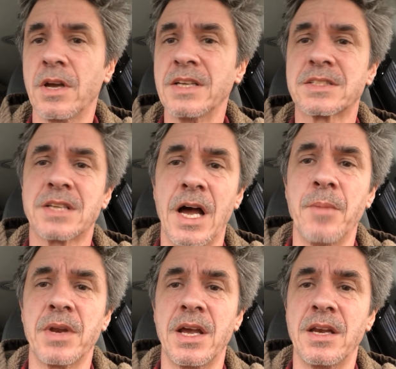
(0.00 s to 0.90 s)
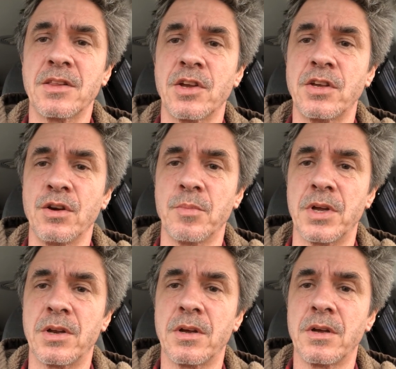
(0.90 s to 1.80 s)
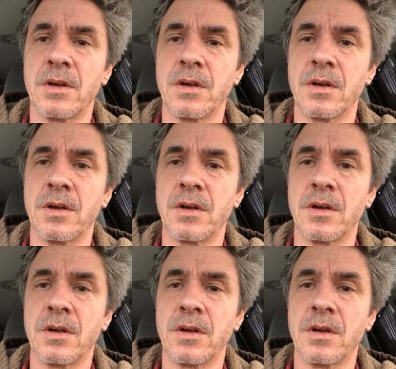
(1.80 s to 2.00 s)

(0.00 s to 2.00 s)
It's dominating the human.